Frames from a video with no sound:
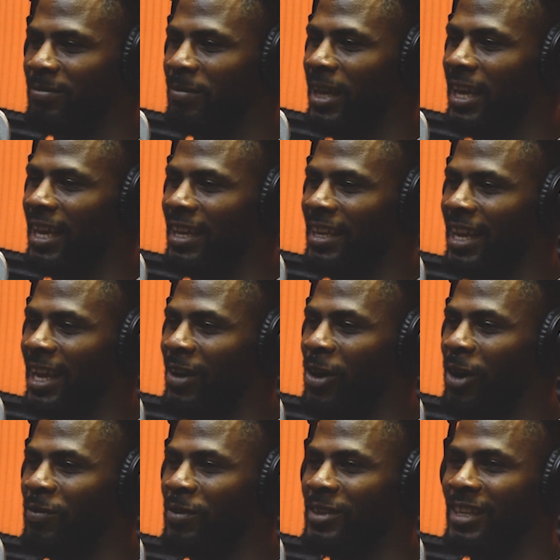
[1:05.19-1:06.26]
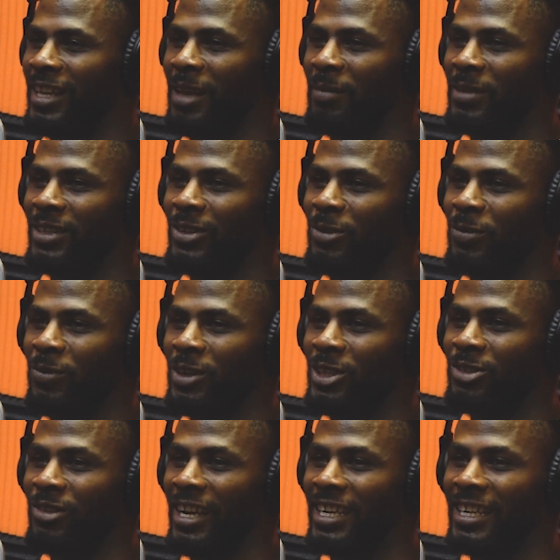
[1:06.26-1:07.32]
man, they offered to let me do free
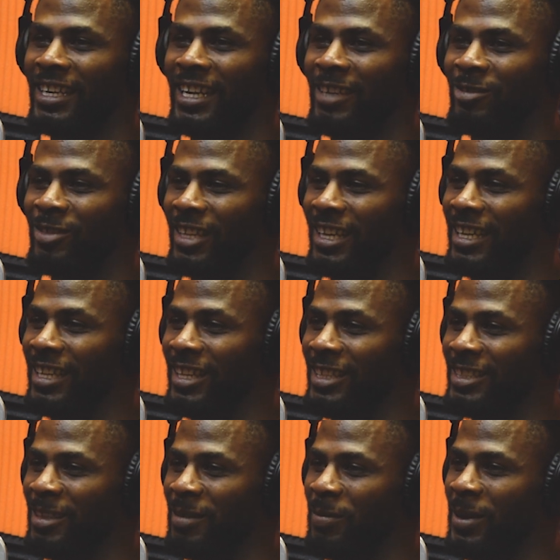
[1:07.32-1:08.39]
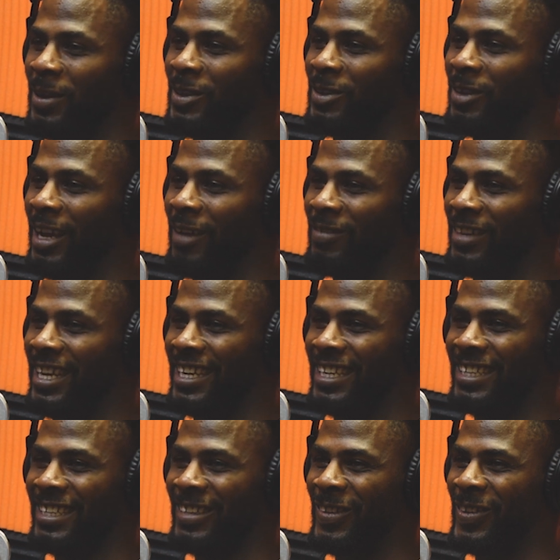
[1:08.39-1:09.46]
training. They was like, listen, man, you
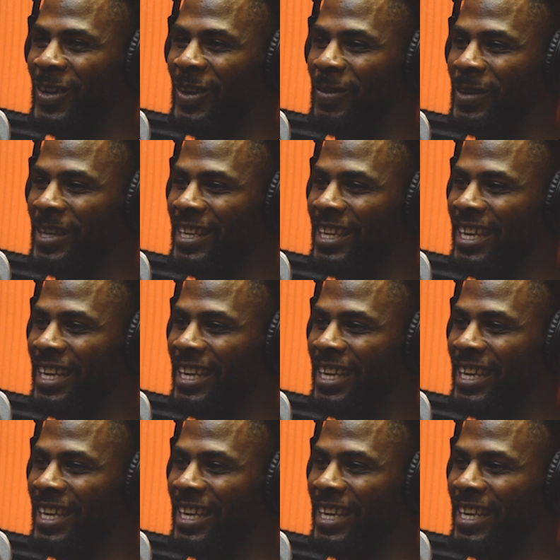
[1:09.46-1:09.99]
athletic. You know, we'd